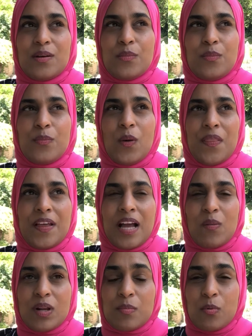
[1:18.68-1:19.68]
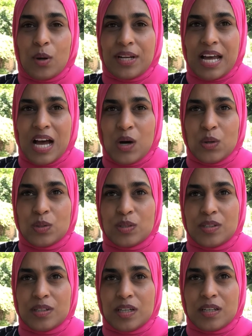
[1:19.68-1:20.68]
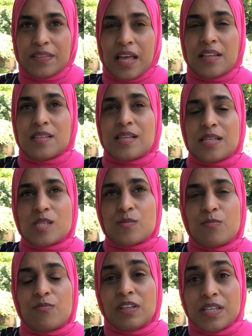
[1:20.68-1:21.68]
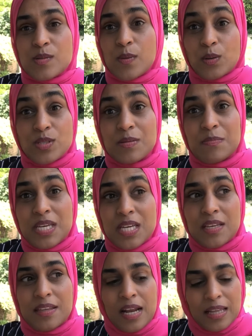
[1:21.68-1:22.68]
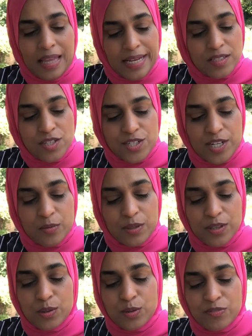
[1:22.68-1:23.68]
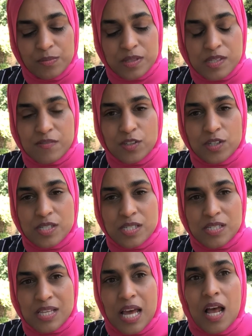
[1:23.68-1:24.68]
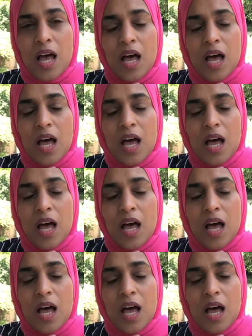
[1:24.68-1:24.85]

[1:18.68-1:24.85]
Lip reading: one thing I want to point out that's really spoke to me and that I'd like to share with you from this verse is that